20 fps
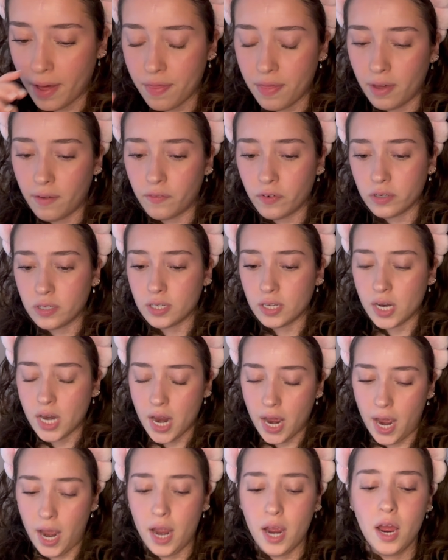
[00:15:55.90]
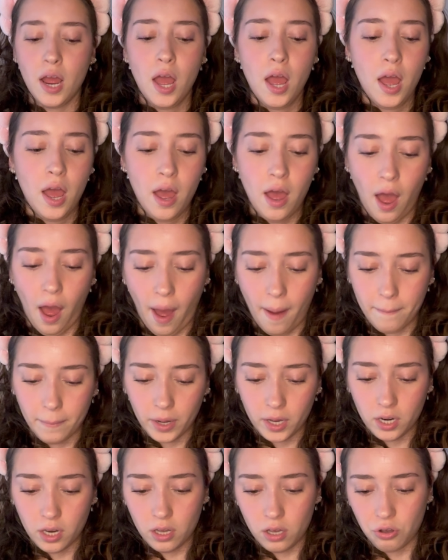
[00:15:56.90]
think for today, I'm
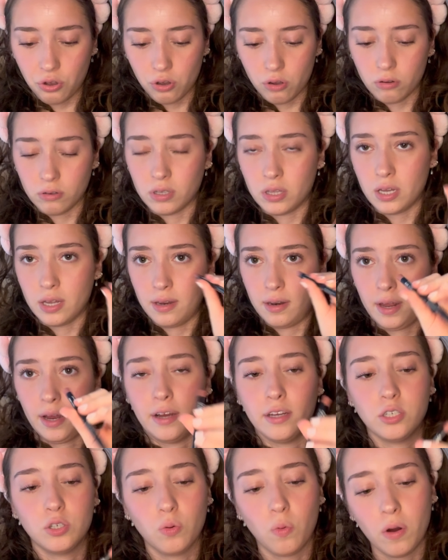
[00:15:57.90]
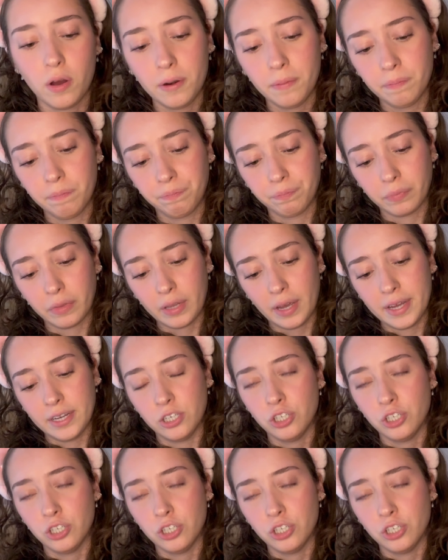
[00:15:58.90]
going to use the NYX one in